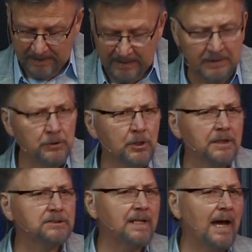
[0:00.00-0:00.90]
in
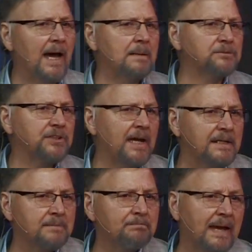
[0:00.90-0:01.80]
good times
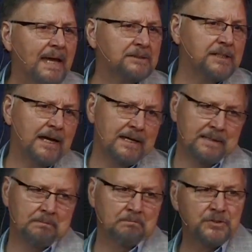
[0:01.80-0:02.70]
and in bad
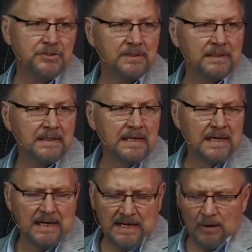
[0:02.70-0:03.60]
times.
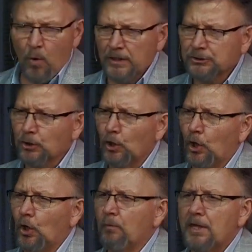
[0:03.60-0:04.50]
I want us to
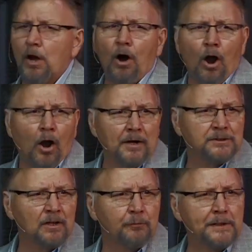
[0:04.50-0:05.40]
learn the
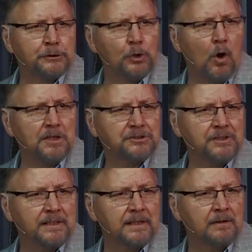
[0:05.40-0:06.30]
art of
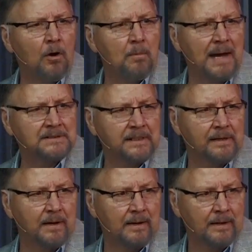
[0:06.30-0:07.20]
rejoicing in Almighty
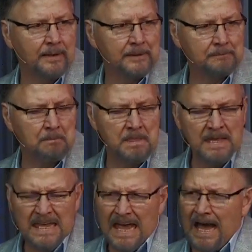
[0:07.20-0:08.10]
God.
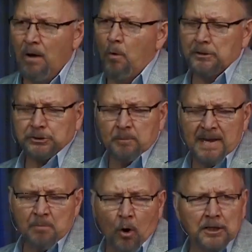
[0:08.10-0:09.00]
I want us to
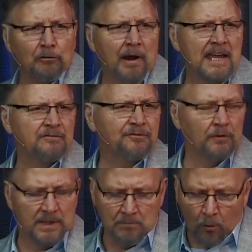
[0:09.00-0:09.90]
be more
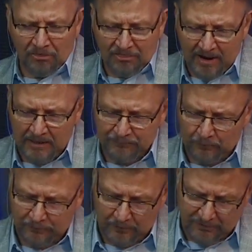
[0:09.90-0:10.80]
grateful and more
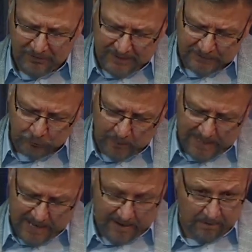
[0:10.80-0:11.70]
thankful for the things we
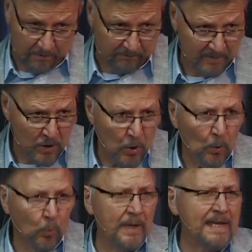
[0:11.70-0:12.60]
have.
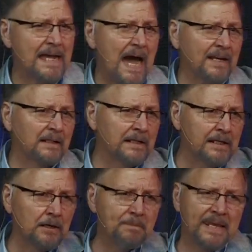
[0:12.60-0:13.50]
We got a
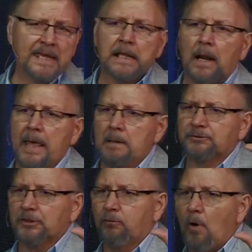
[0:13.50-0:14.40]
little bitty
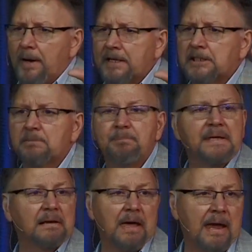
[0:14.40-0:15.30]
glimpse of what it could
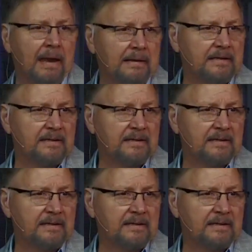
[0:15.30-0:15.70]
be like